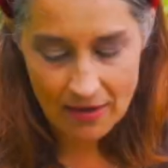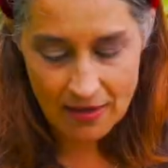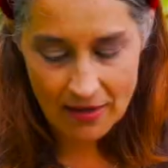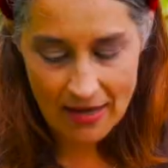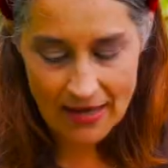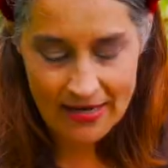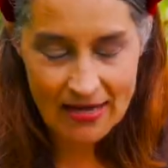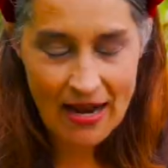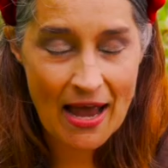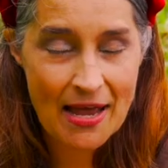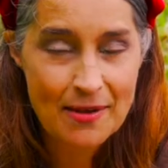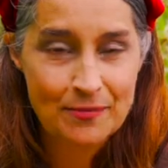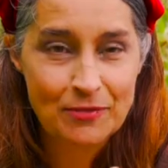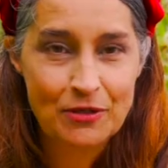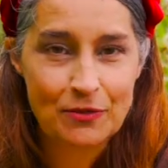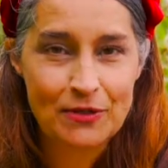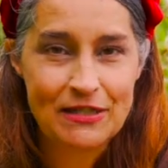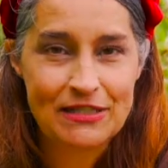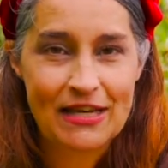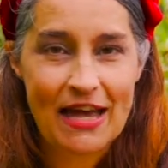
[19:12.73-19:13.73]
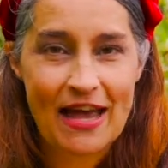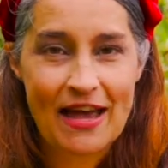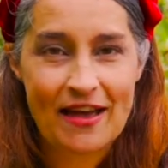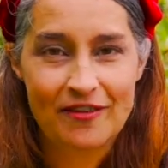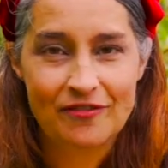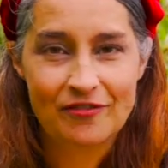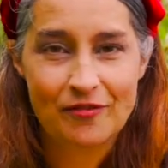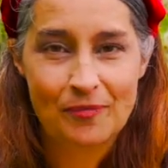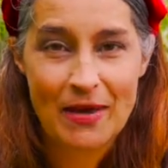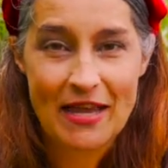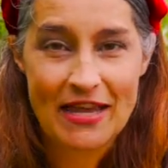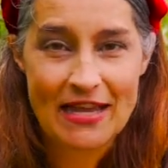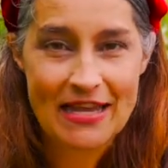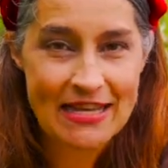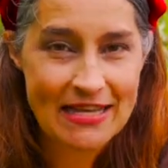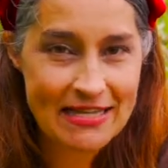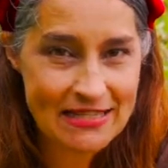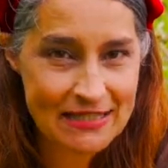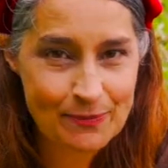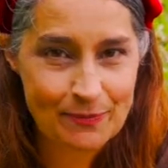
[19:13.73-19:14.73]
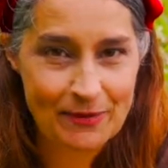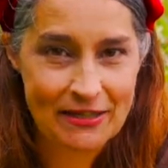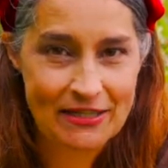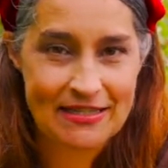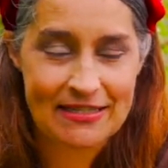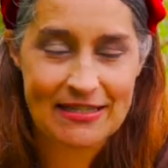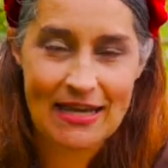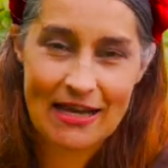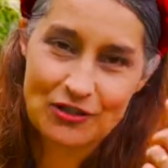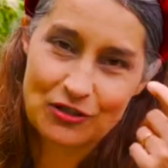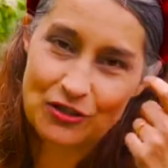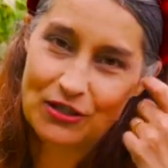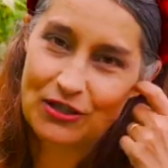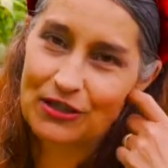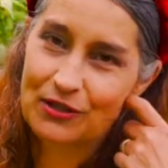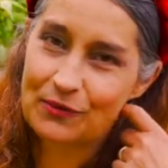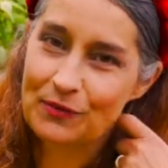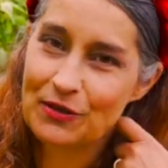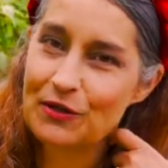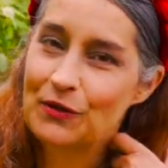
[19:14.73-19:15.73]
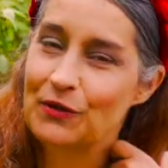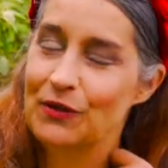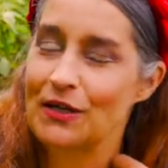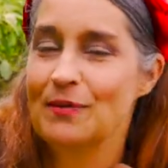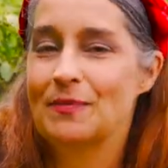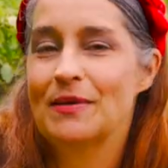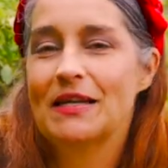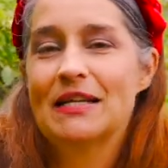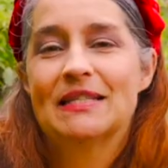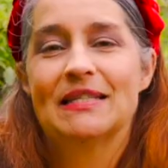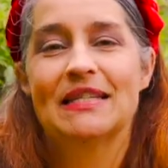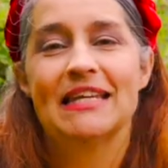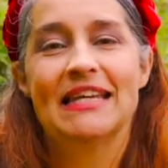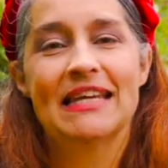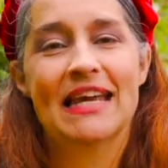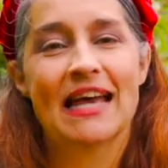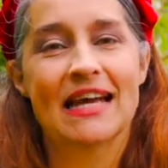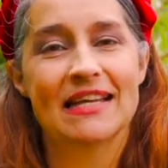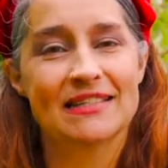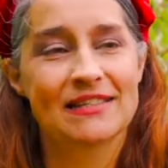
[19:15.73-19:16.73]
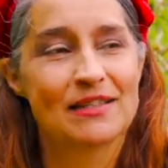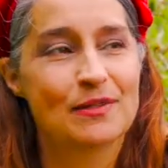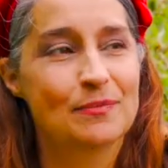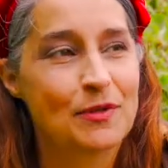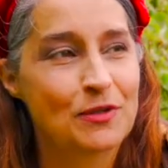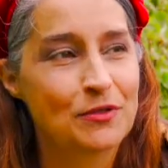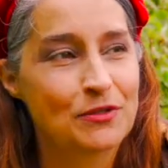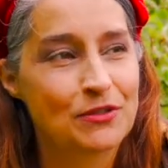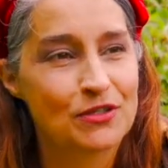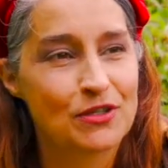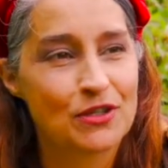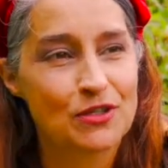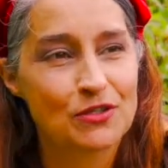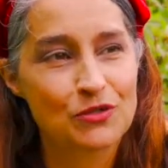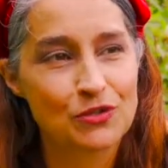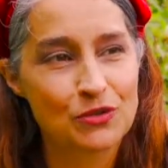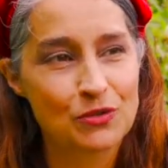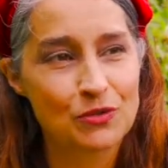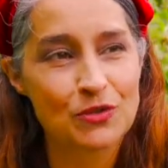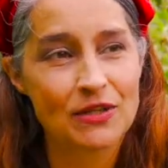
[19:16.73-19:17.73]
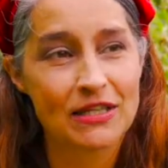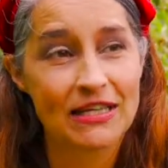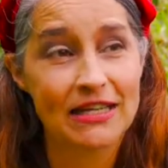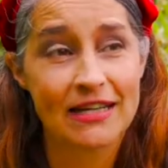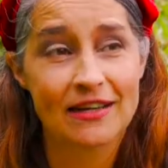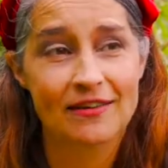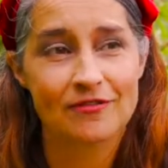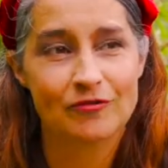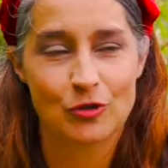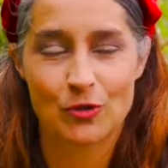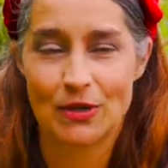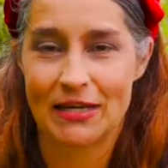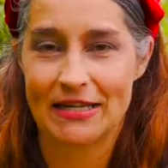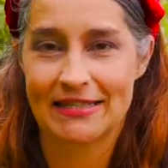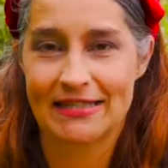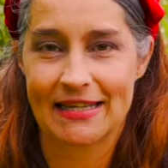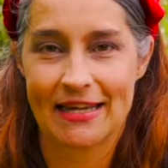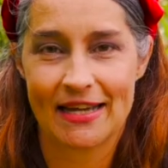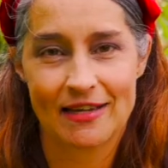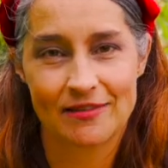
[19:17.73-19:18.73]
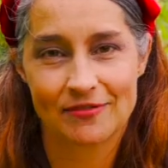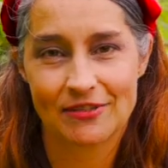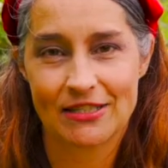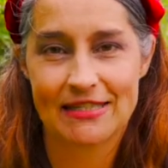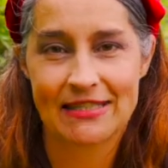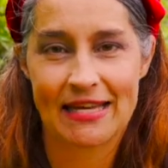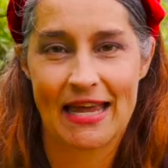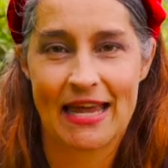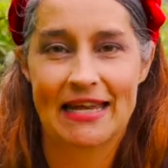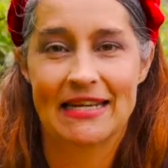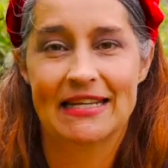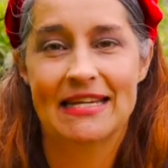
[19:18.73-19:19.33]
I'm going to have, my husband is actually going to record it, because he has the most soothing voice, I have to say.